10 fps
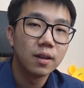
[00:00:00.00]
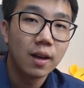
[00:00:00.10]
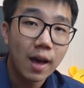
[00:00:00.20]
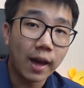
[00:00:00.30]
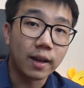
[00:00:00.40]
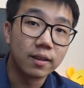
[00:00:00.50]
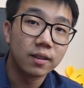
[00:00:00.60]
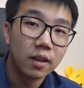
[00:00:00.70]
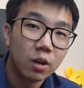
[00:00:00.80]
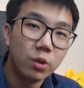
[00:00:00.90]
Heck,
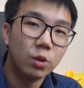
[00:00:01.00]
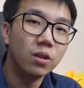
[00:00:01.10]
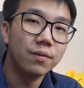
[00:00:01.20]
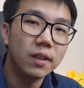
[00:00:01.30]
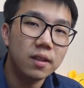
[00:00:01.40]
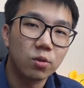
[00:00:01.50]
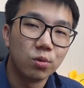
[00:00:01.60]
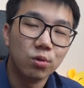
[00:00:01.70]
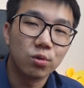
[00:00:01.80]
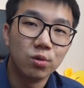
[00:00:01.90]
we don't even need to
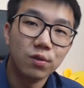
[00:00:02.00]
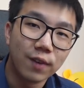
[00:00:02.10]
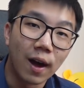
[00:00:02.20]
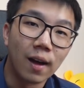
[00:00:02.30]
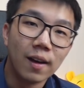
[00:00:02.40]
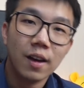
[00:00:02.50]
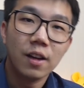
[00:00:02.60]
look too far.